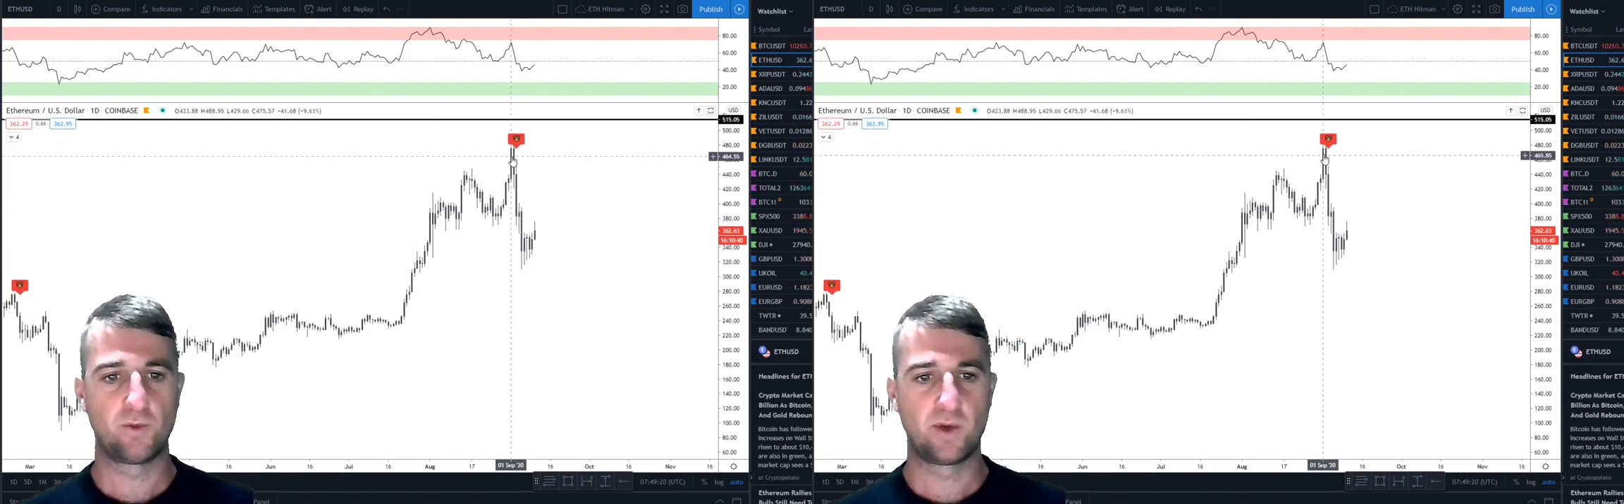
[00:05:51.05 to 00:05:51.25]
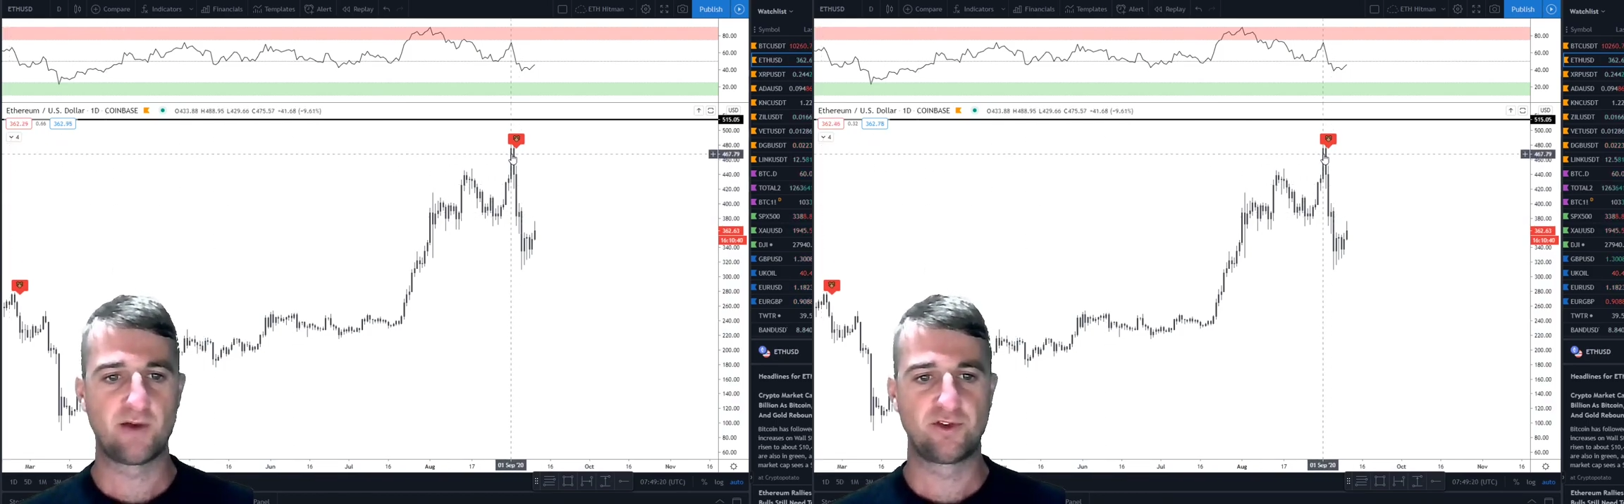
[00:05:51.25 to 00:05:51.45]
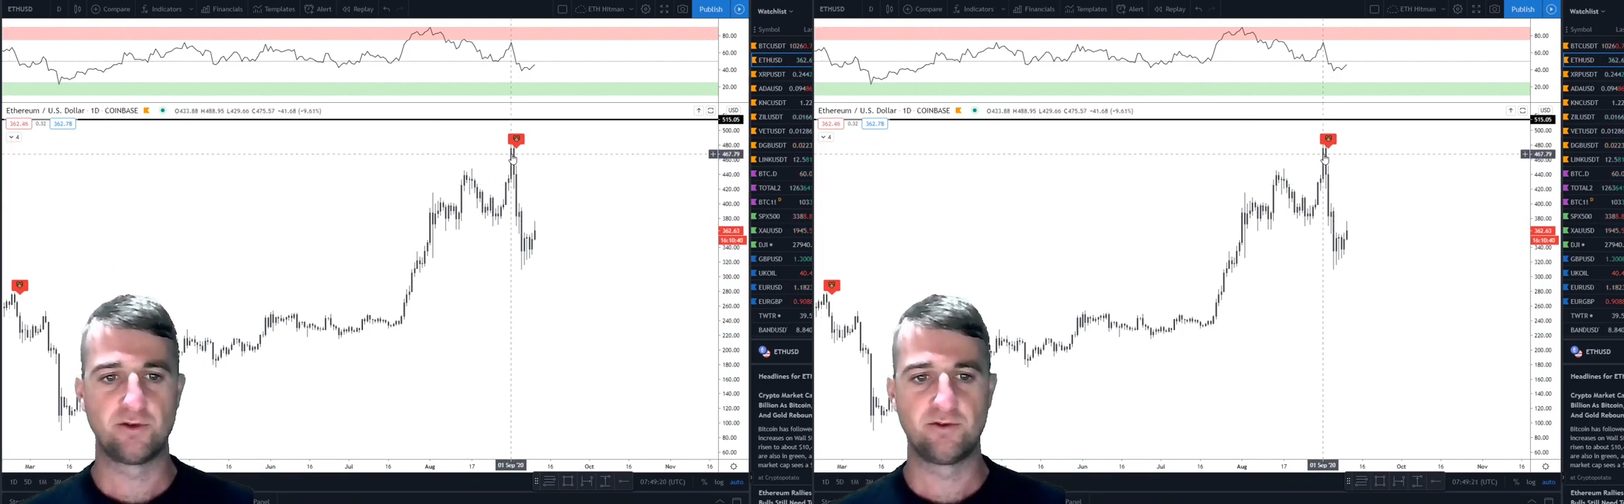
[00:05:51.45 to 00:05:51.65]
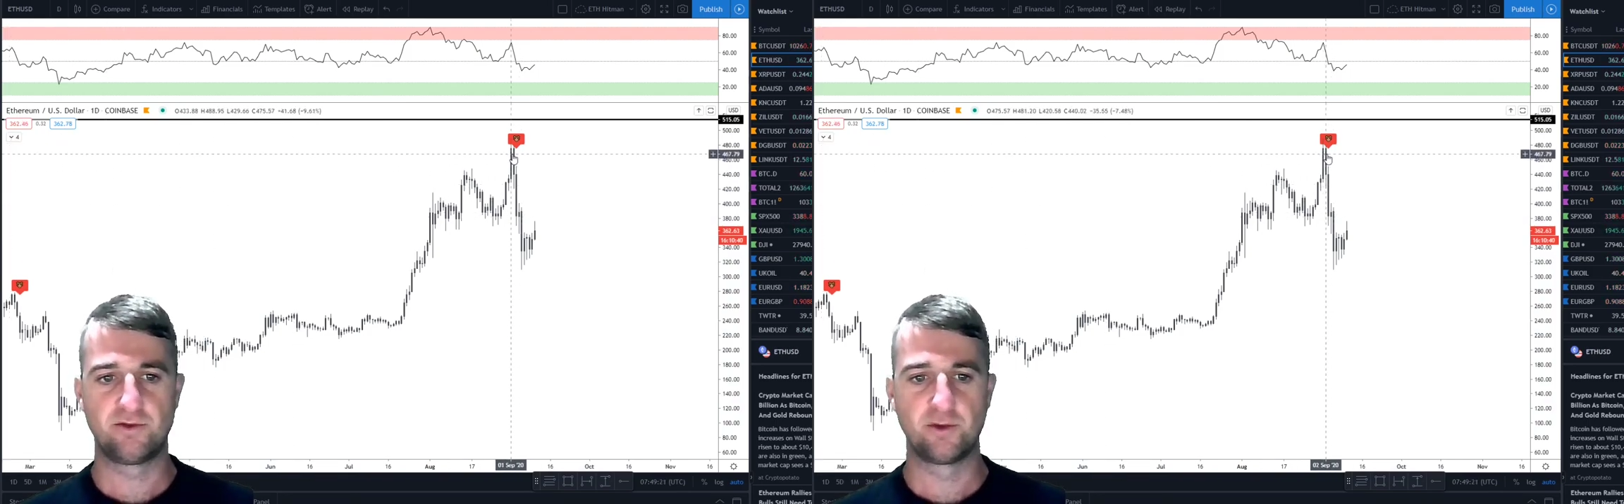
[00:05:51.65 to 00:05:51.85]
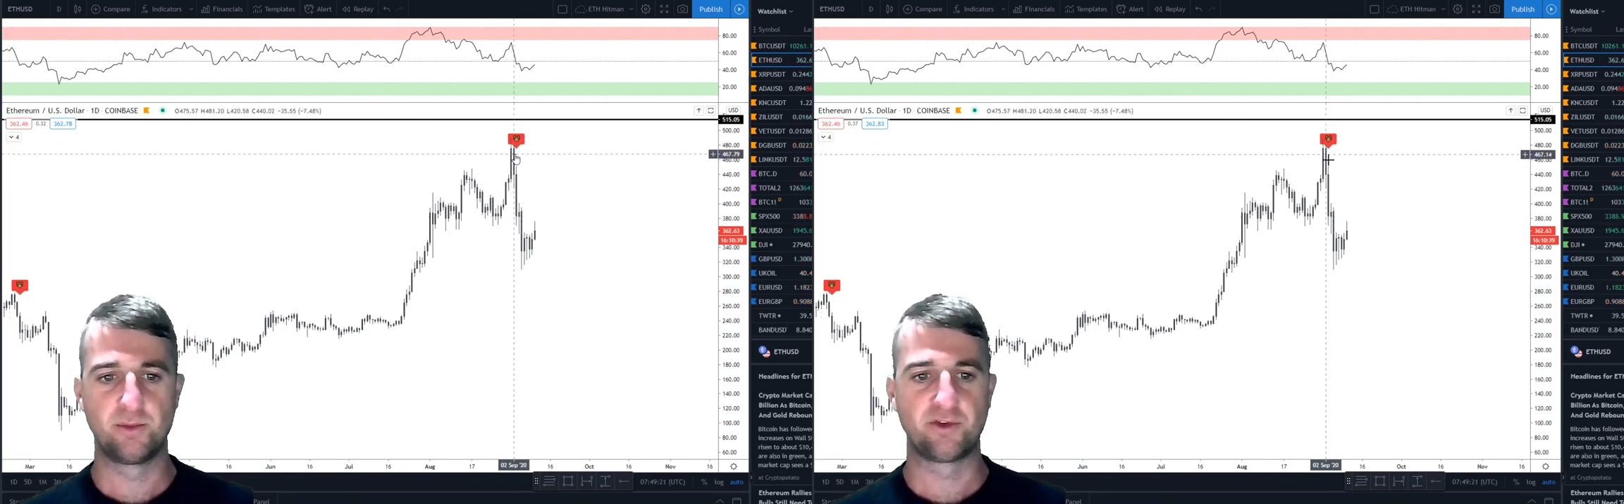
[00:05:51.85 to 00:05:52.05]
we have
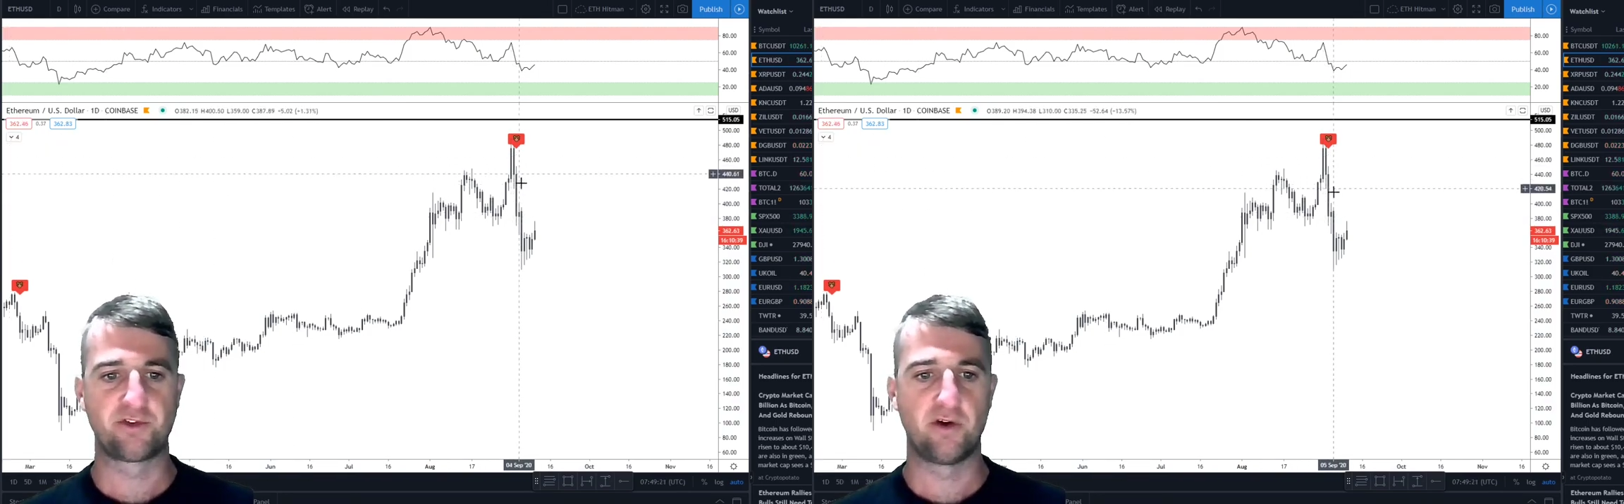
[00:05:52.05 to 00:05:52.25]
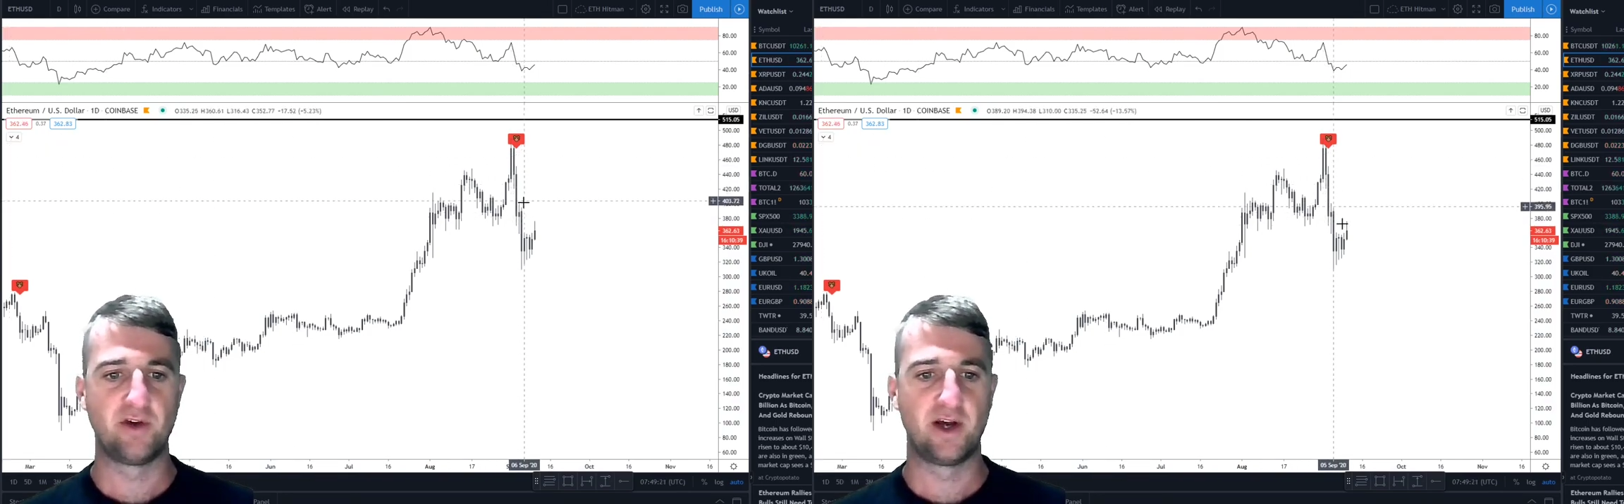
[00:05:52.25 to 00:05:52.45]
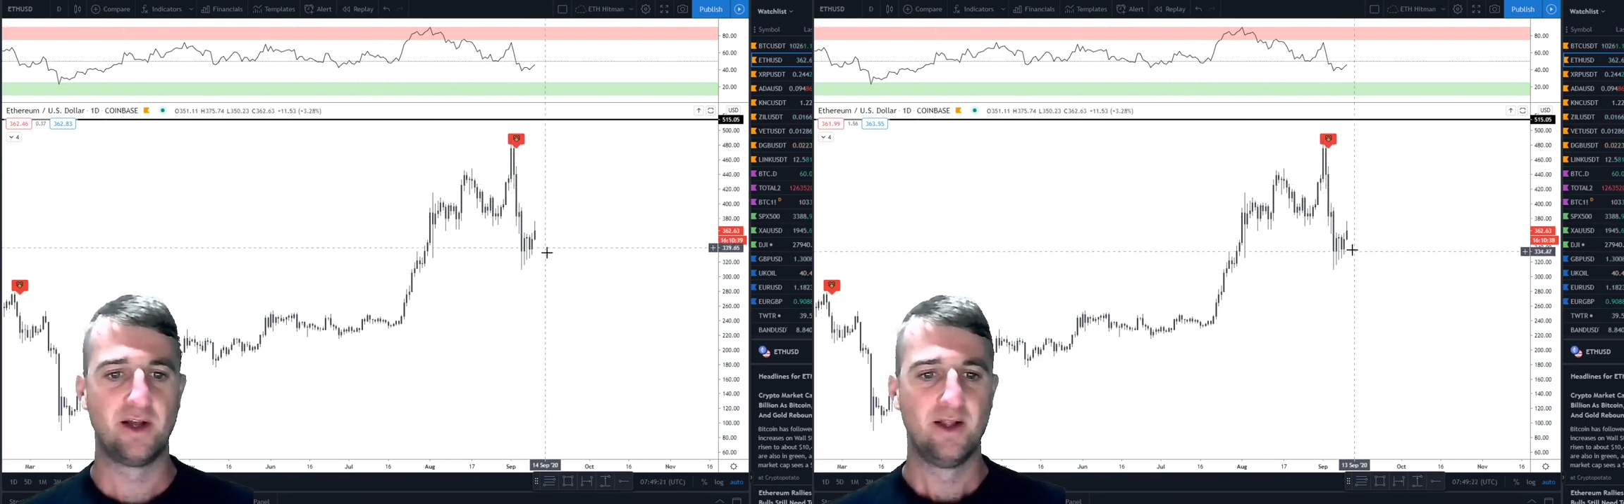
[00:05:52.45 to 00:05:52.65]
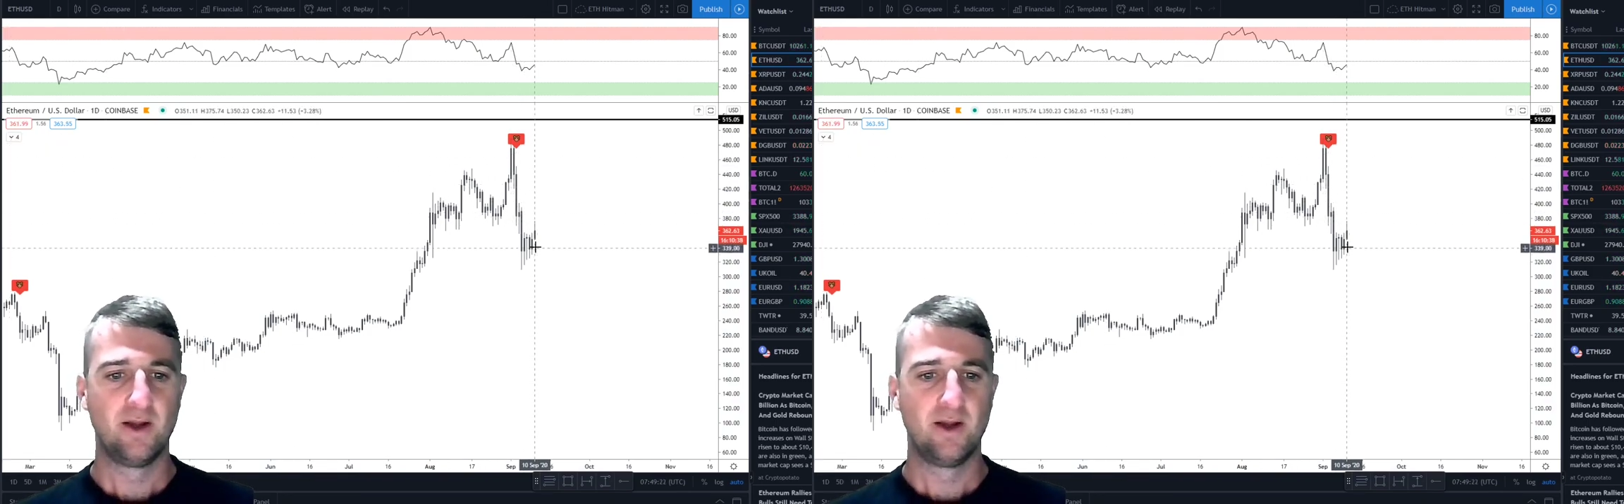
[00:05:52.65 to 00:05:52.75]
double top there.